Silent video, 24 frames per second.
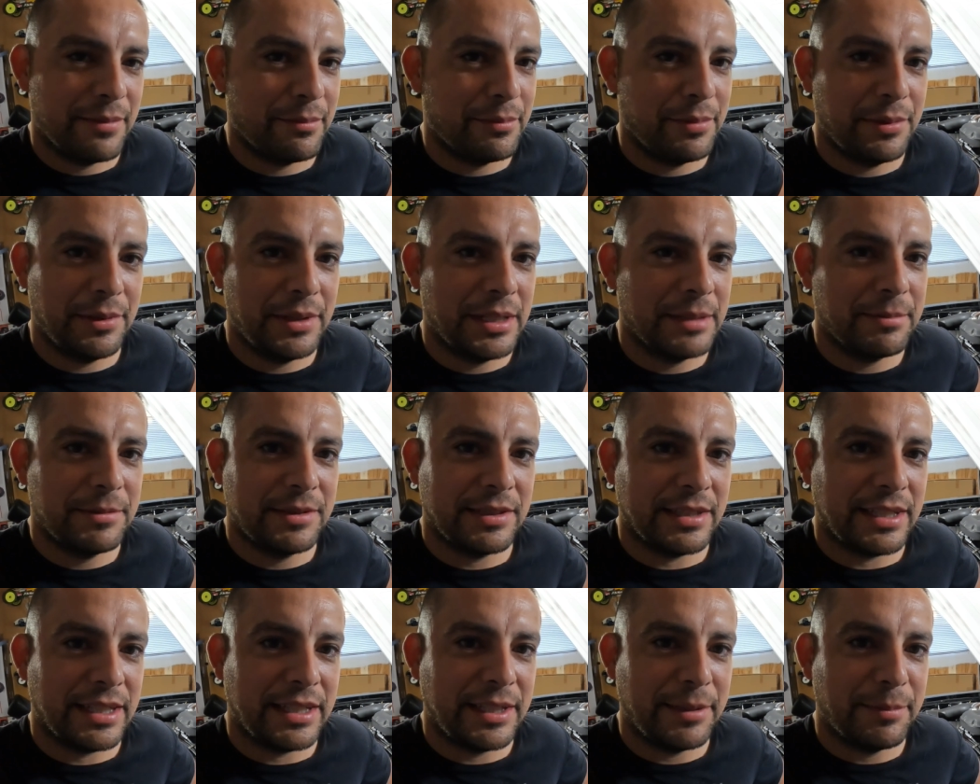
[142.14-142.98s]
pull up
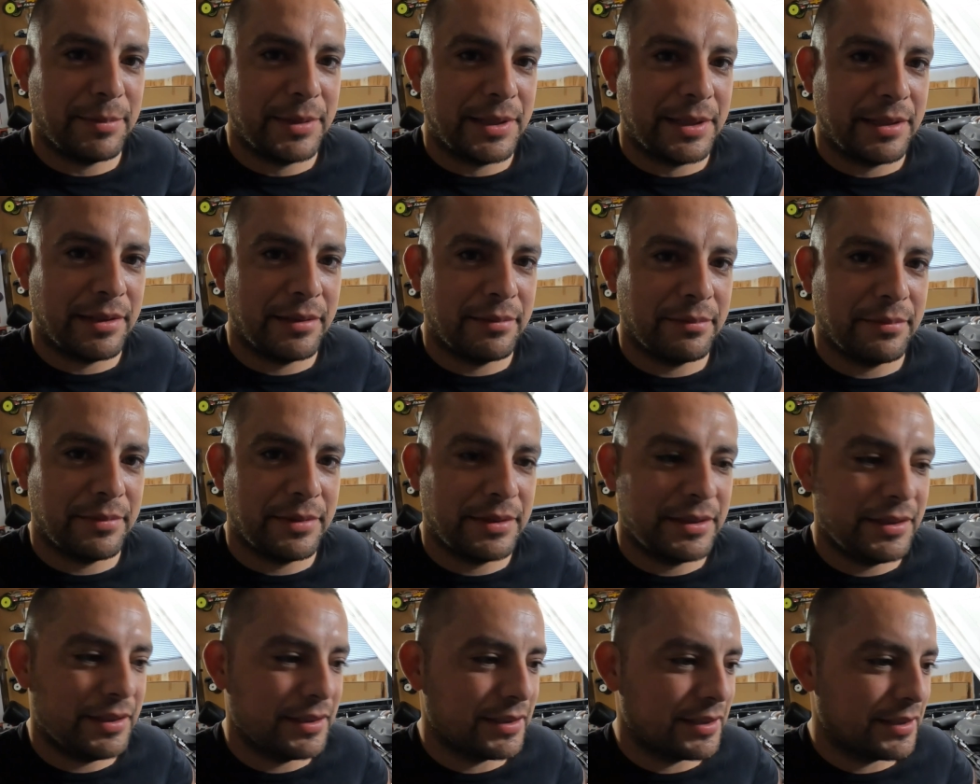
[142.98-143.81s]
to any pump,
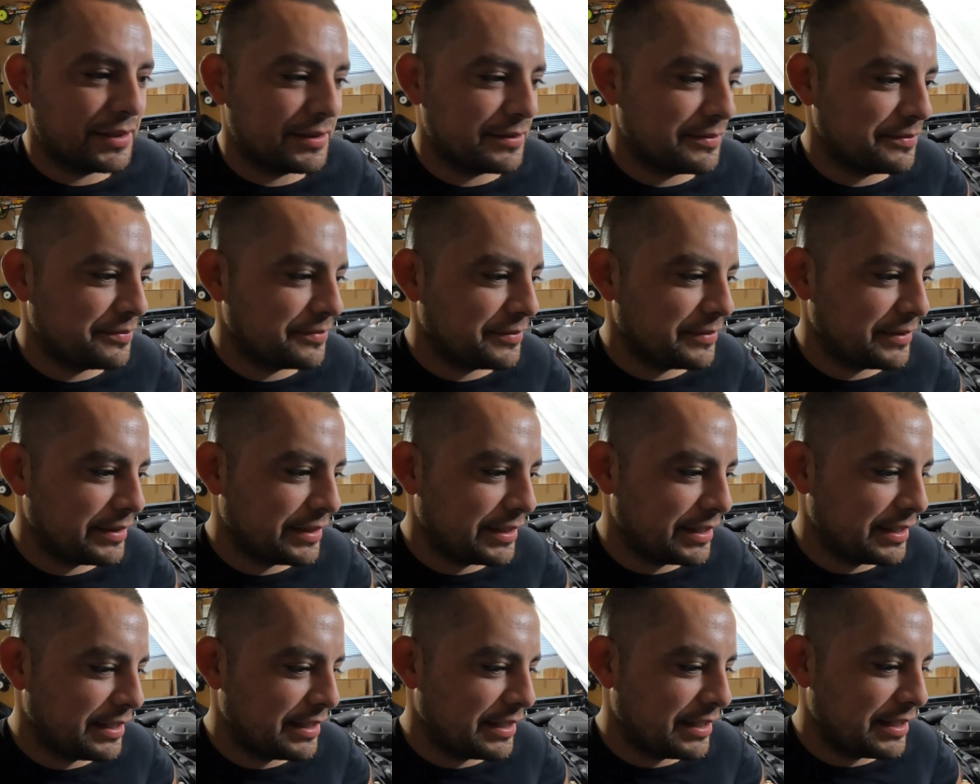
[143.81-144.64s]

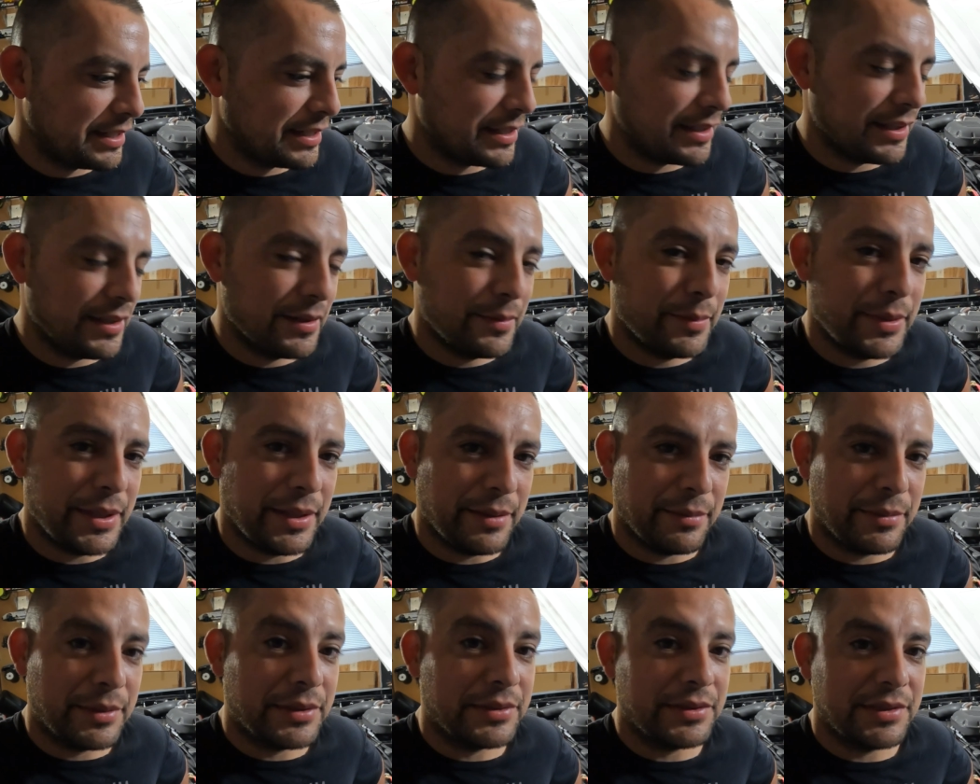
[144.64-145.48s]
you're
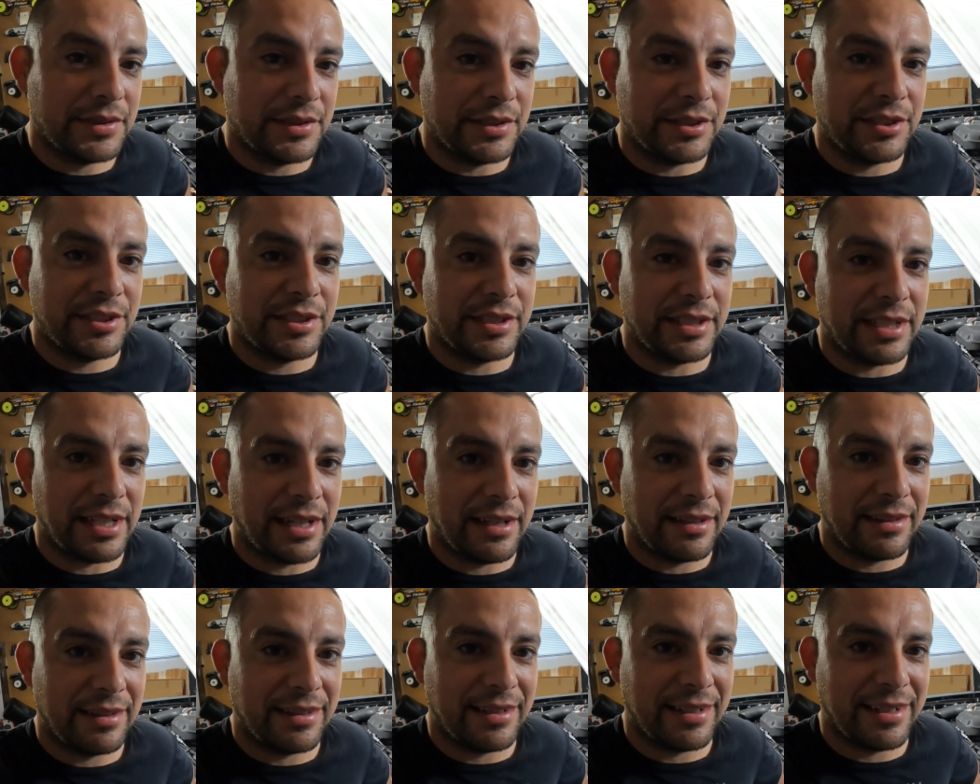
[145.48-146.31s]
beating most of the shit
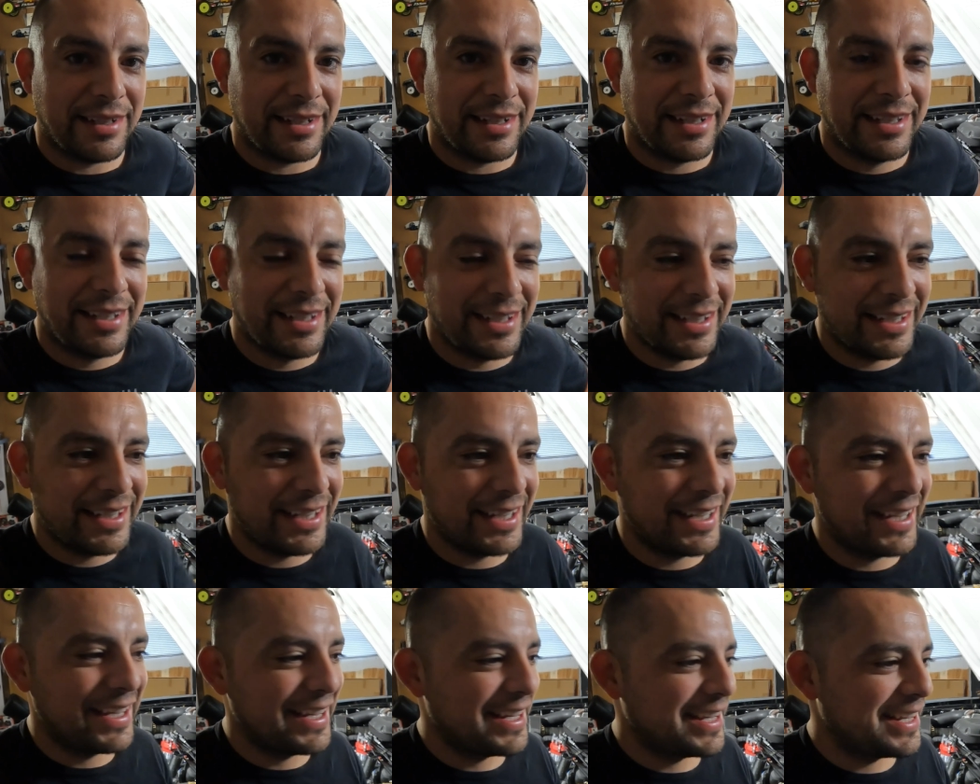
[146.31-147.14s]
out there.
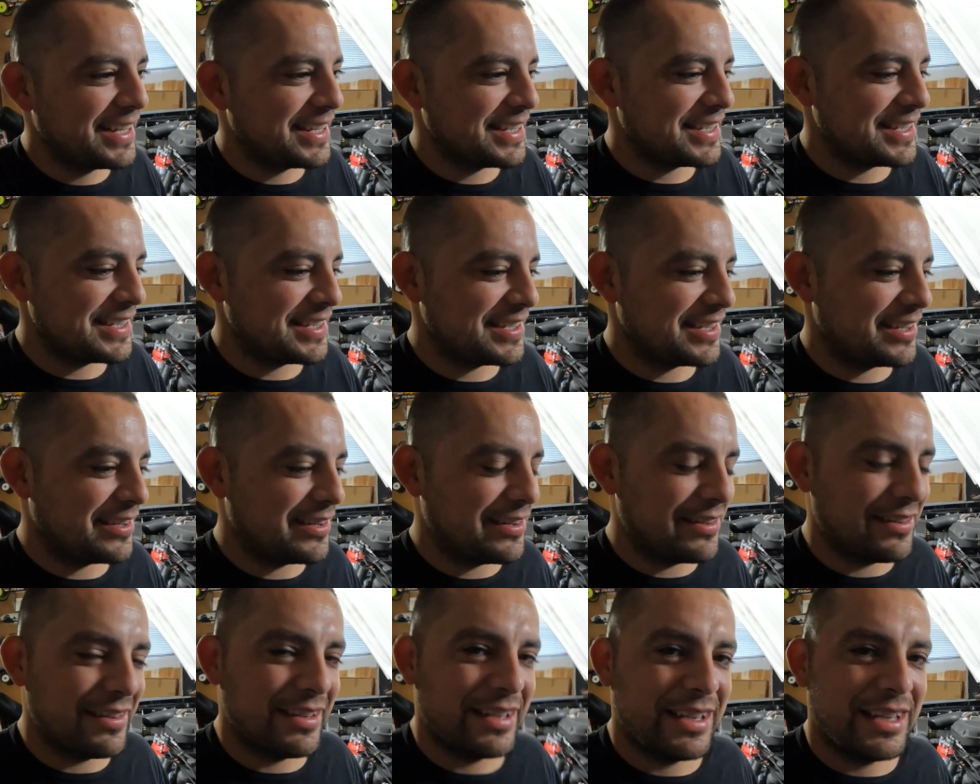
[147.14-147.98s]

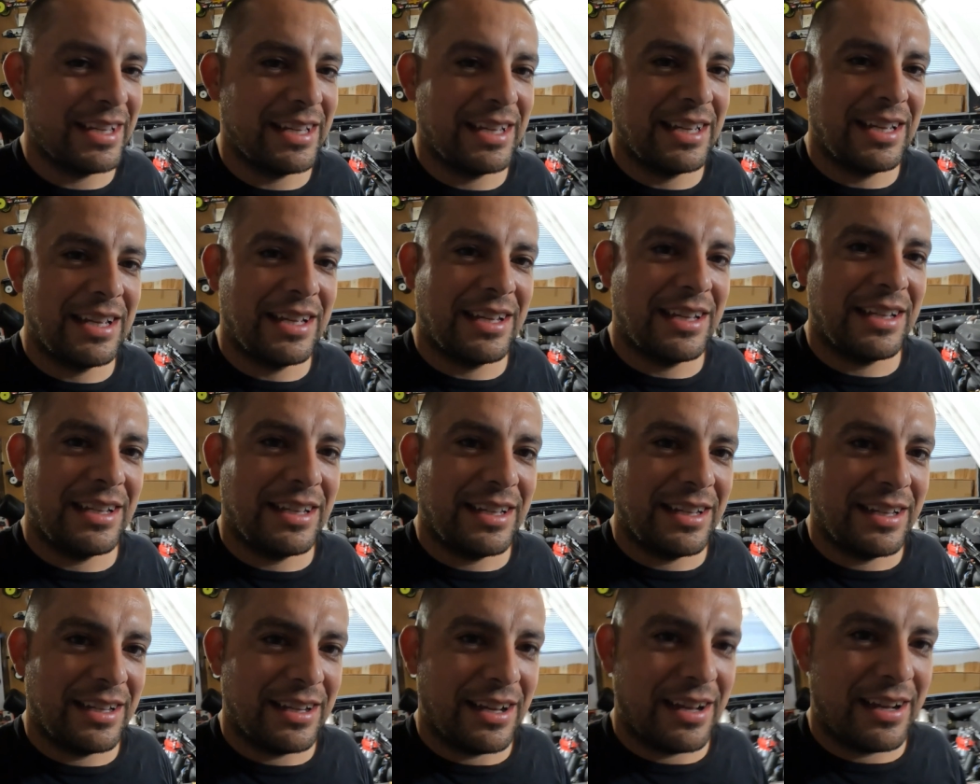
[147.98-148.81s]
So
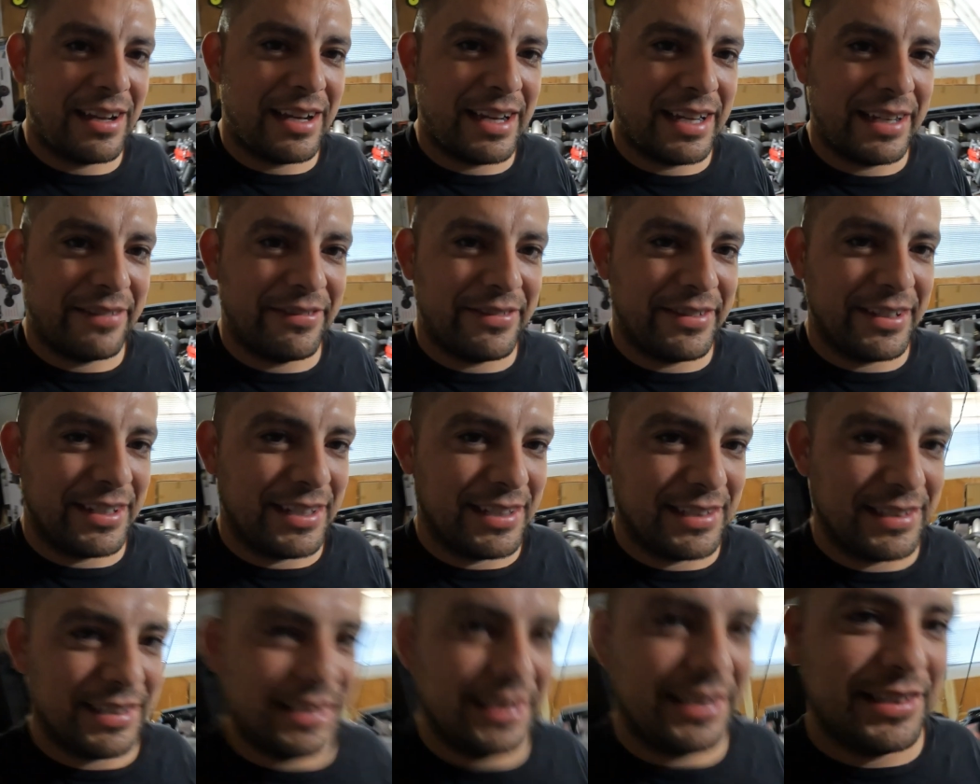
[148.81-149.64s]
alright,
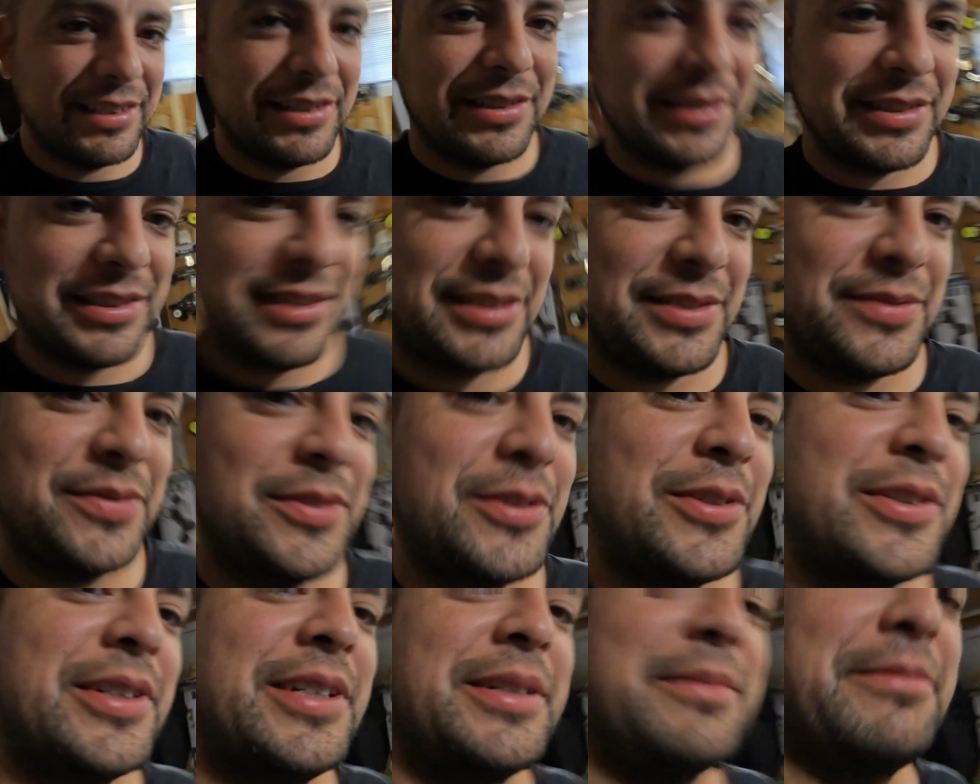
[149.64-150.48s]
fellas, here goes this 4